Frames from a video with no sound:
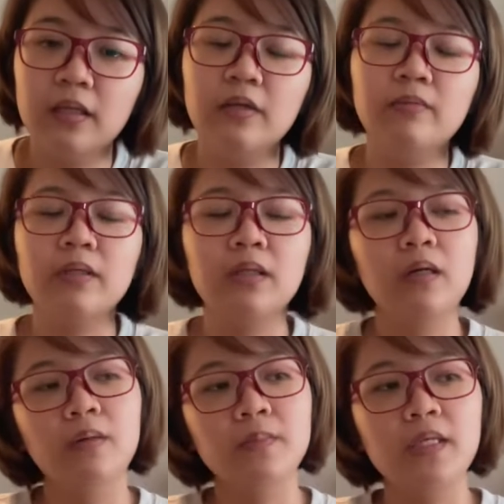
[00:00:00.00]
If it
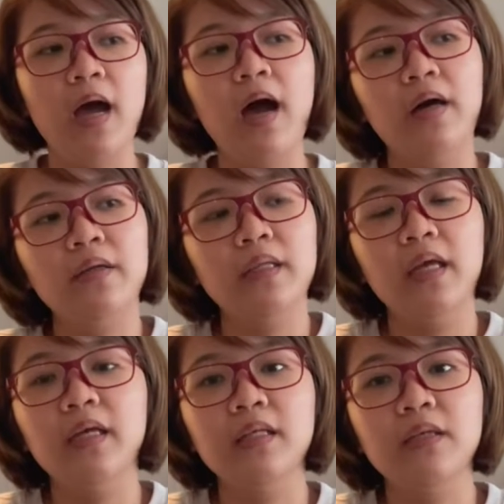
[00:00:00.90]
comes out
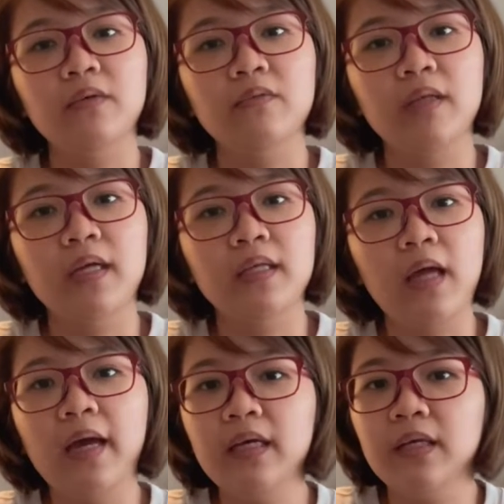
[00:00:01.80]
negative, then
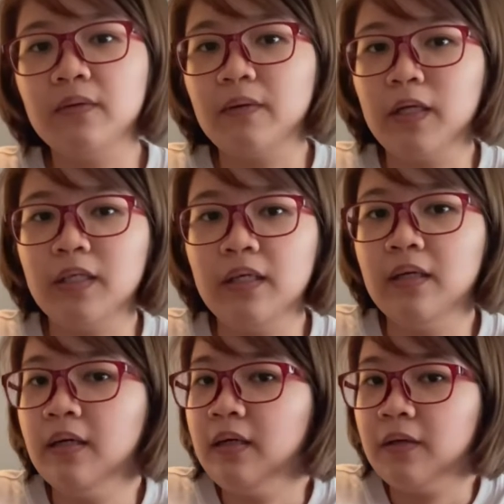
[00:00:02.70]
I can already
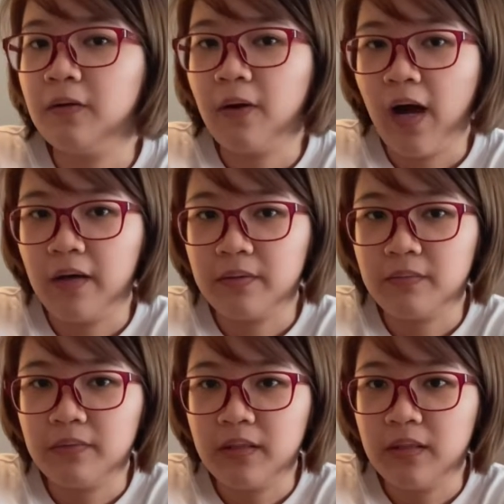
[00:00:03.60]
go out
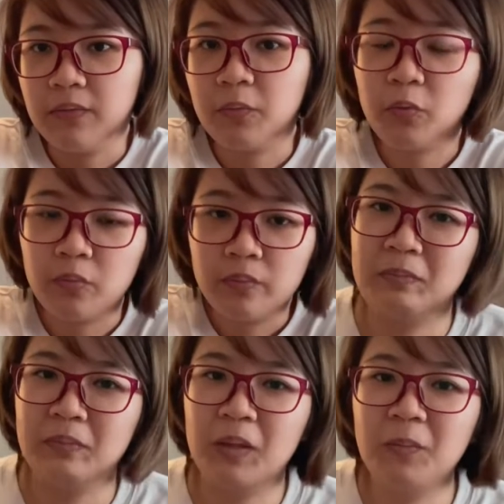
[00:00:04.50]
of the room,
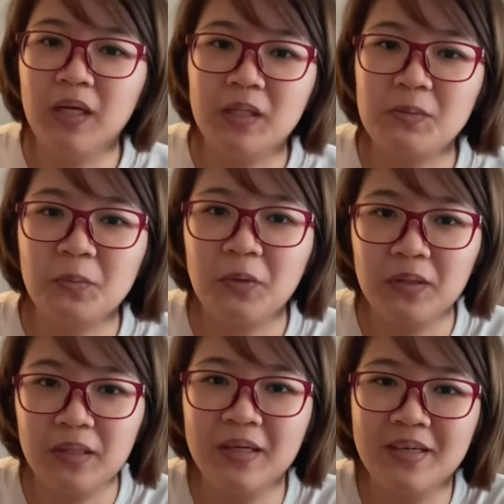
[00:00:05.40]
maybe explore
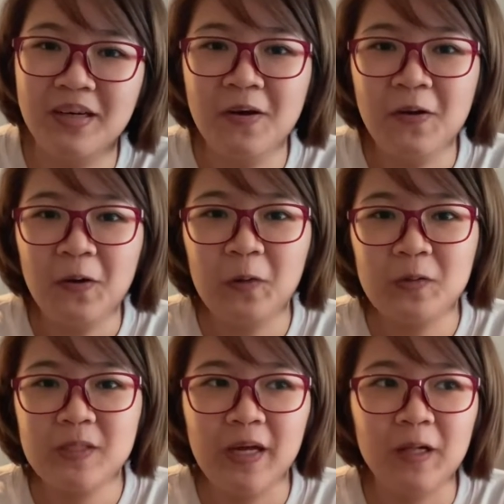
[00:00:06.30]
the
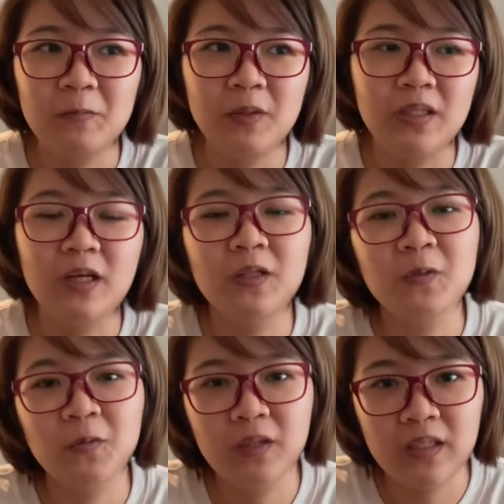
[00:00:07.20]
hotel, but not
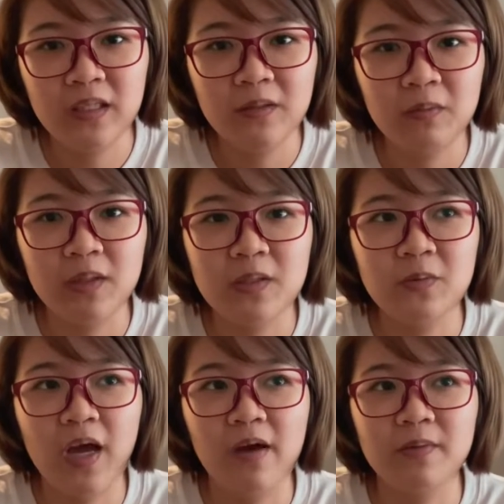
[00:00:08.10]
totally because
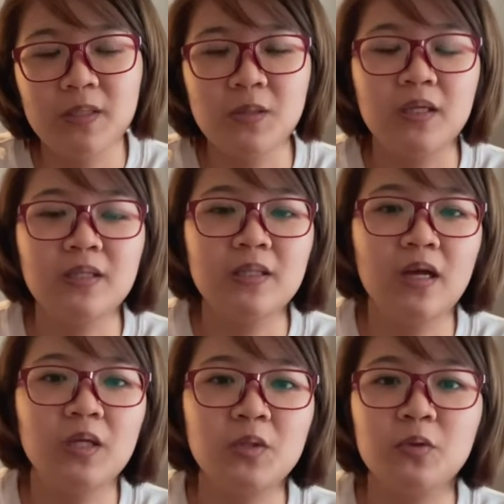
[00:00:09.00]
we have a strict
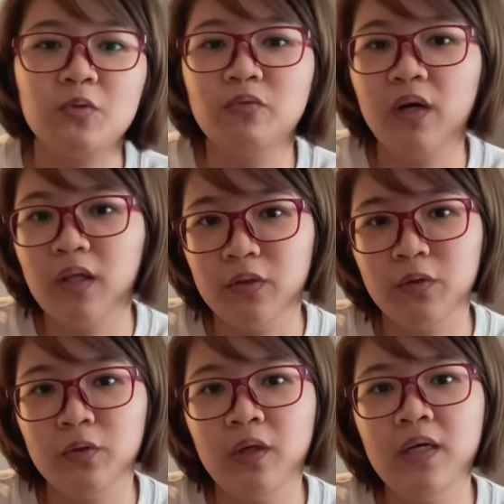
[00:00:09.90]
schedule to
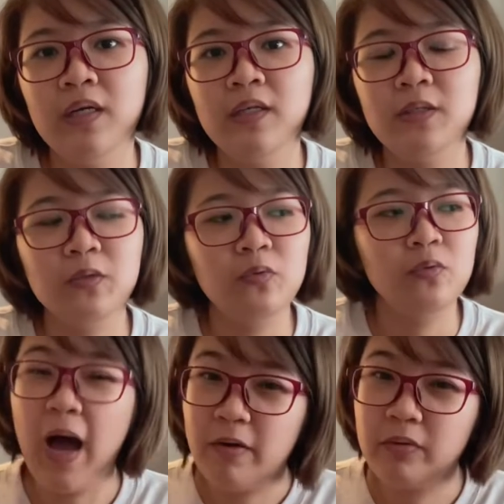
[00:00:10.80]
follow
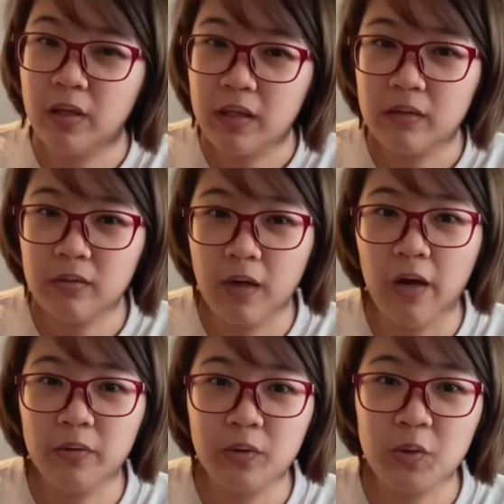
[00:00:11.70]
to have
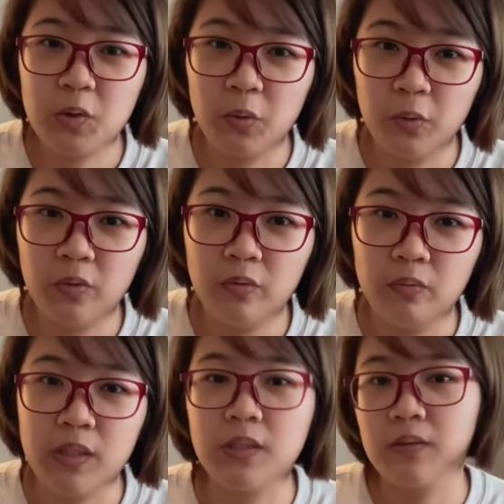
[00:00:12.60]
crowd control,
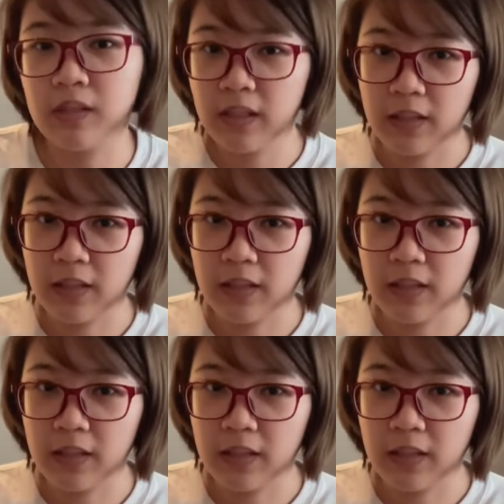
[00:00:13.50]
which is really